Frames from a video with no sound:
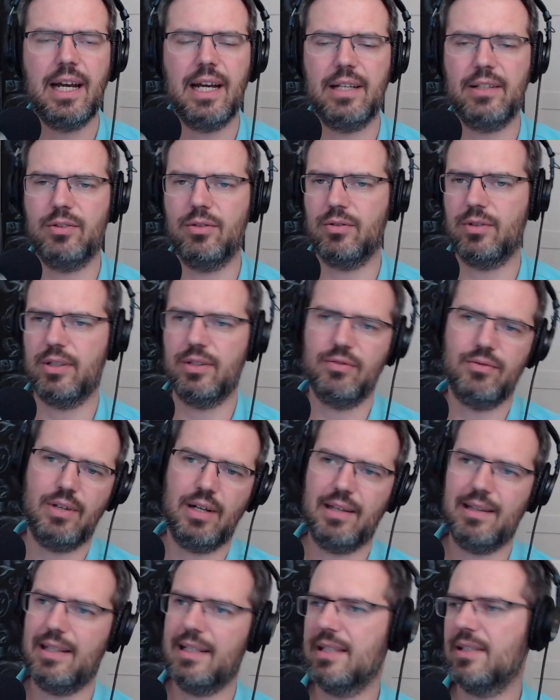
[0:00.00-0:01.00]
and you can
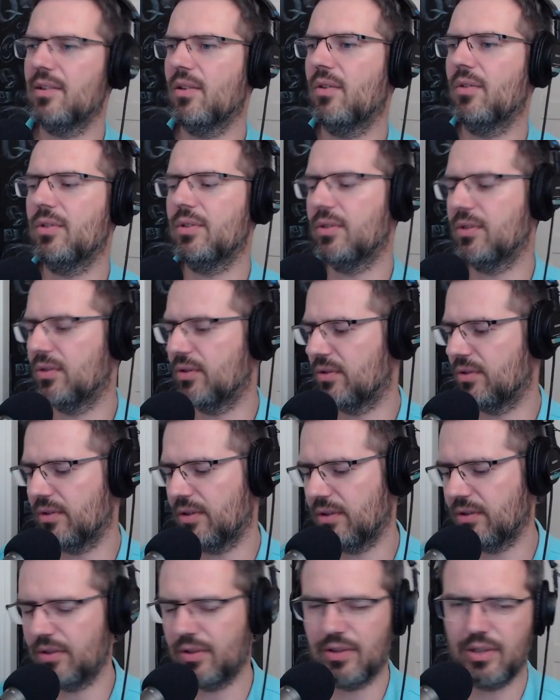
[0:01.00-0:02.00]
run this on
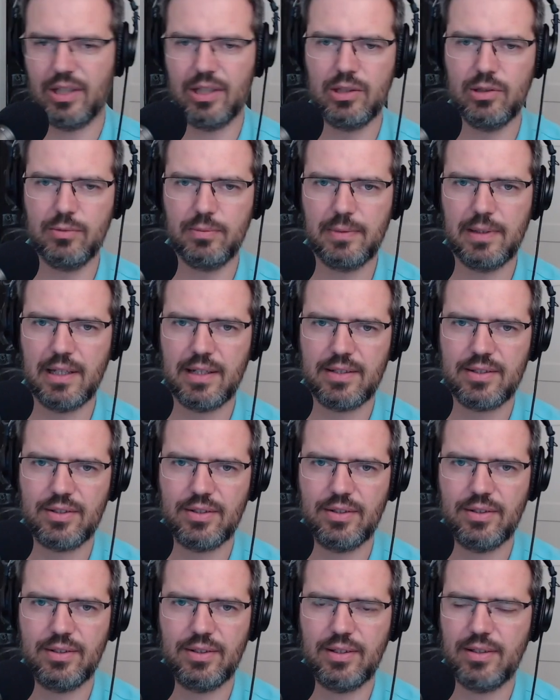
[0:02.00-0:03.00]
your on your Hadoop
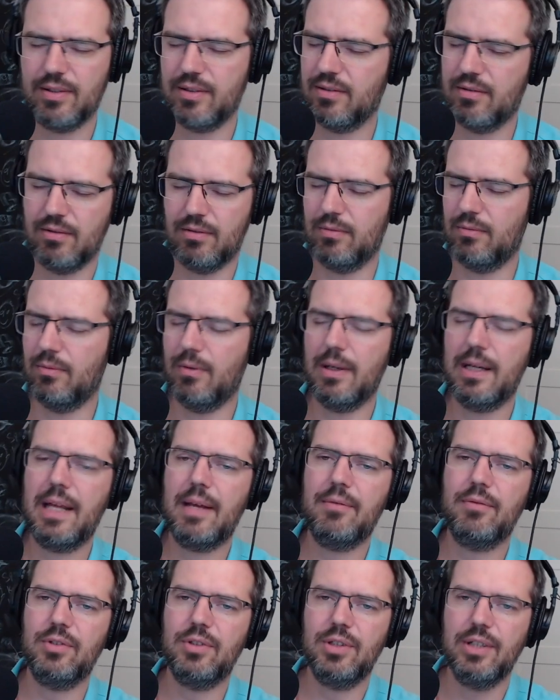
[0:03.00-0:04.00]
cluster or, or
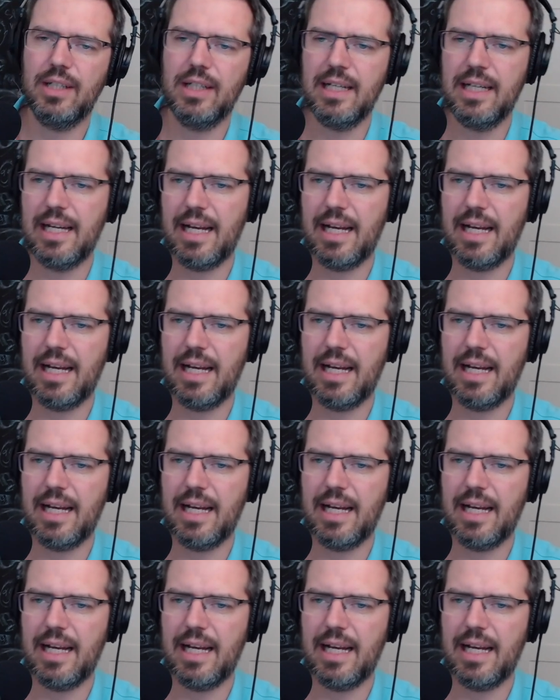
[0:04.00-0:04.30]
whatever,